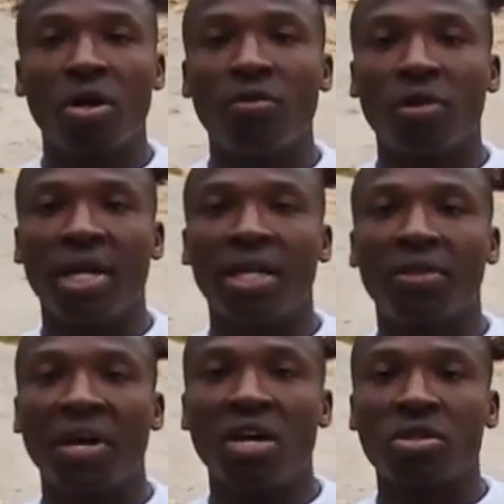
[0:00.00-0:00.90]
over
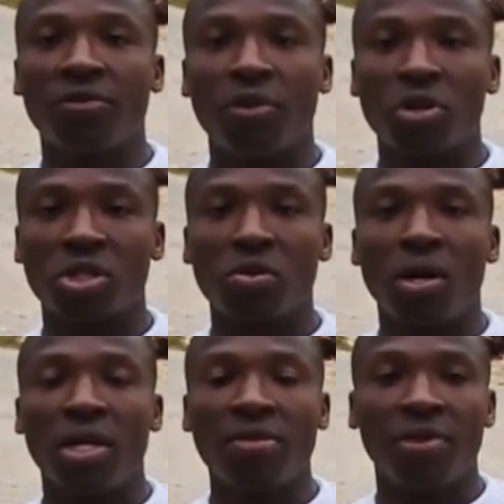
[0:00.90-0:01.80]
80,000 folks who
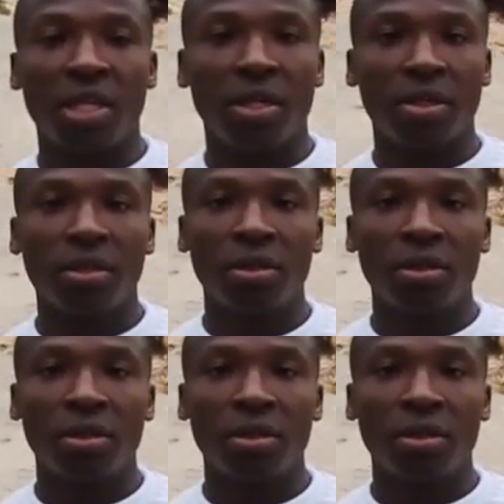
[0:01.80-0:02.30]
are living here.